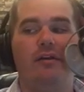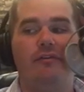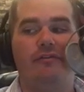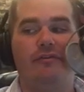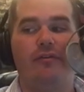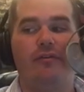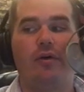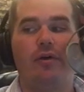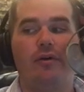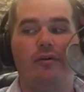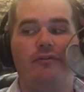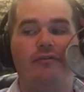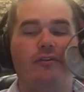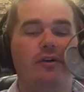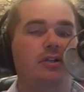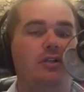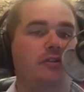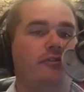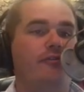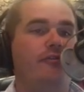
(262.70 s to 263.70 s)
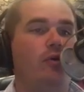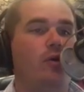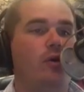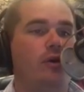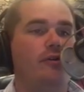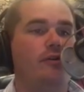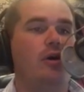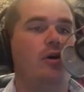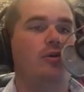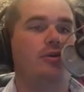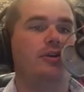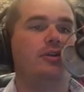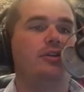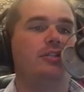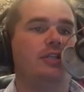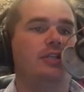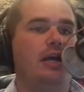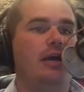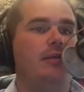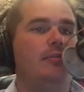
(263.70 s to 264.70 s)
first 4
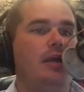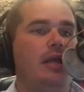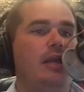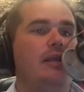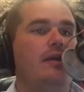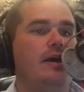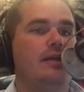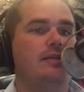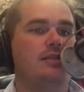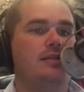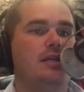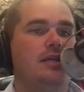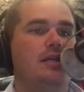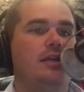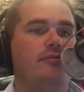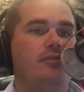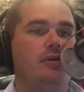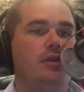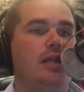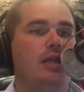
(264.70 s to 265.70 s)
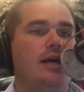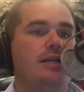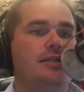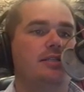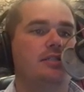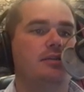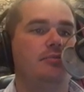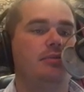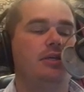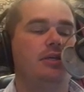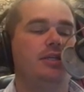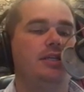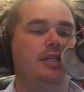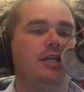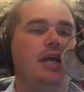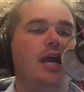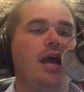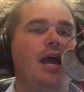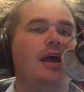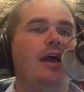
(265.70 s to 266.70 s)
rotors. I mean, that's going to give you a lot of
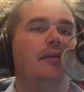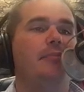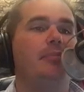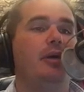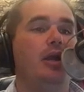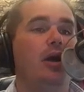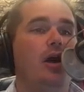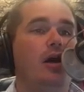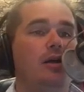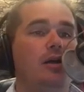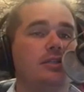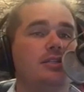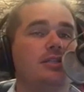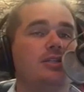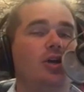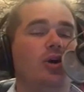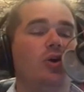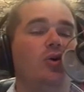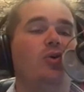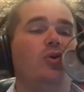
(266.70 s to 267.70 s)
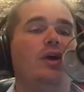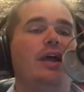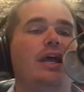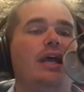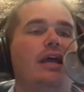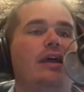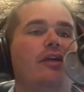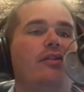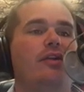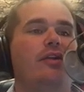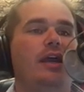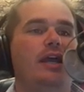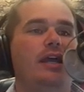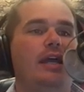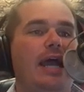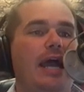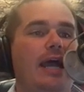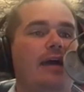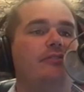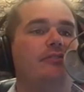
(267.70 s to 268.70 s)
stability, but also they
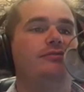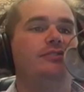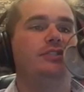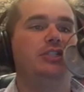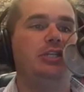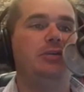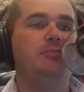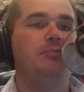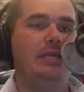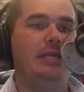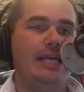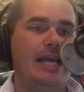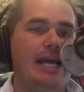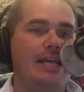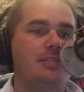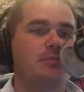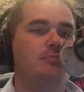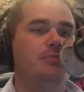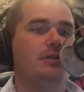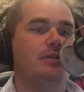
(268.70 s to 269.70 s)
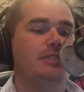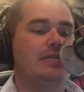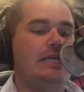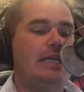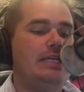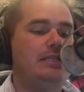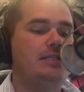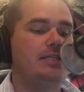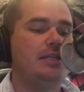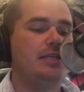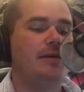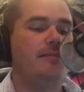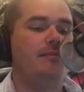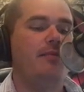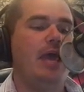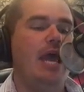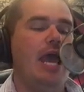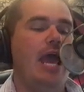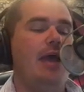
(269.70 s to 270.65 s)
have GPS built into them.